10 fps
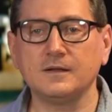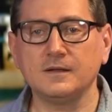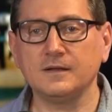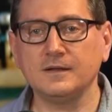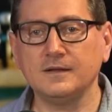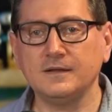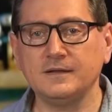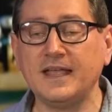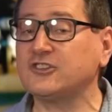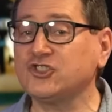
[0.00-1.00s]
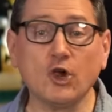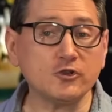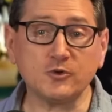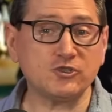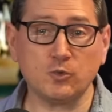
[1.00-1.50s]
oh, this looks really good. Yeah,
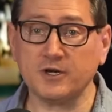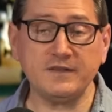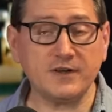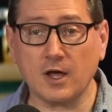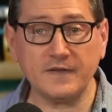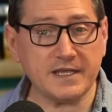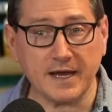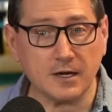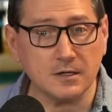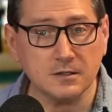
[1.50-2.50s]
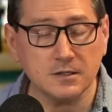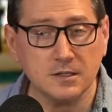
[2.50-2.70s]
shows which weren't even on the air. Yeah.